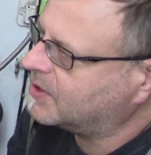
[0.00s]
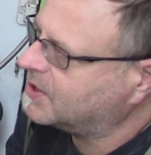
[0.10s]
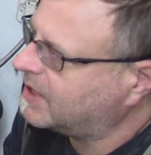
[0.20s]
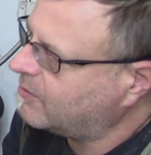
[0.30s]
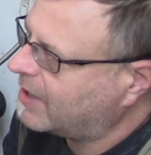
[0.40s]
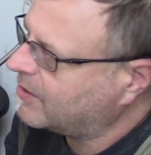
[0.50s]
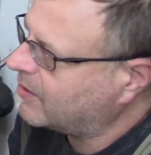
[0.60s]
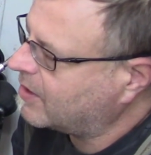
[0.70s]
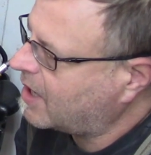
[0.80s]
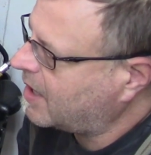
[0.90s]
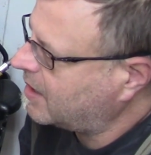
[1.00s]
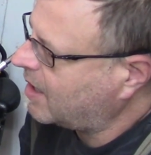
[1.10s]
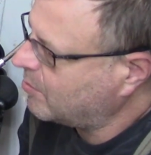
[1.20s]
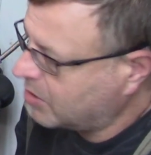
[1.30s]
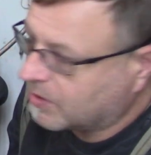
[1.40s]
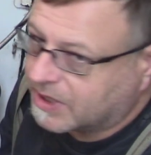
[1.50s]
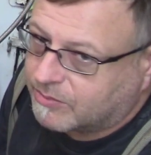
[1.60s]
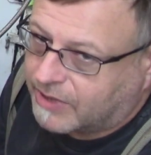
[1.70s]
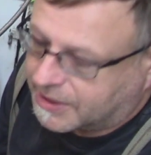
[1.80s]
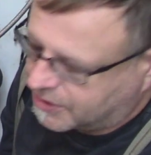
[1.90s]
see whether or not I'm
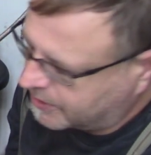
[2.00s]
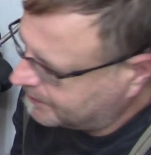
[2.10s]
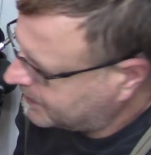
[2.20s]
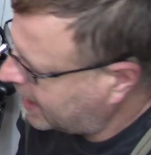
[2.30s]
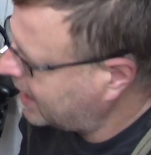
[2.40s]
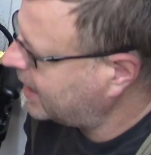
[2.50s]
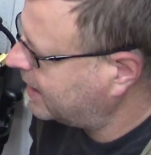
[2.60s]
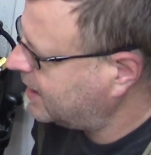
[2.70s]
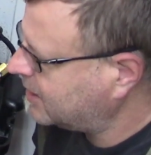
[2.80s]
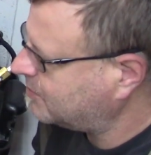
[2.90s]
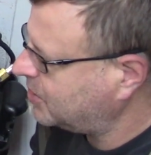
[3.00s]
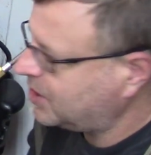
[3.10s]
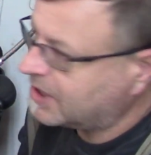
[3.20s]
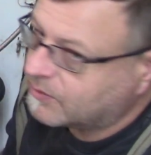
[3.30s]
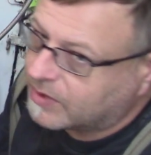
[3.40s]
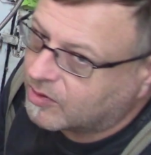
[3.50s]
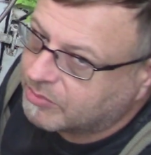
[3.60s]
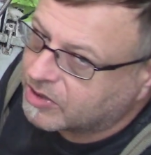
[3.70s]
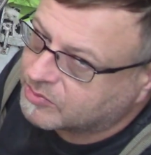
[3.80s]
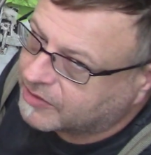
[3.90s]
building pressure, and this machine will
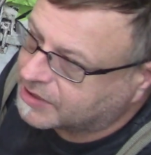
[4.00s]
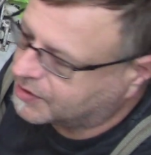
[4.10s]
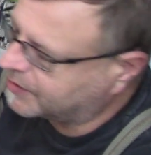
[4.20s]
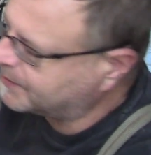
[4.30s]
build pressure.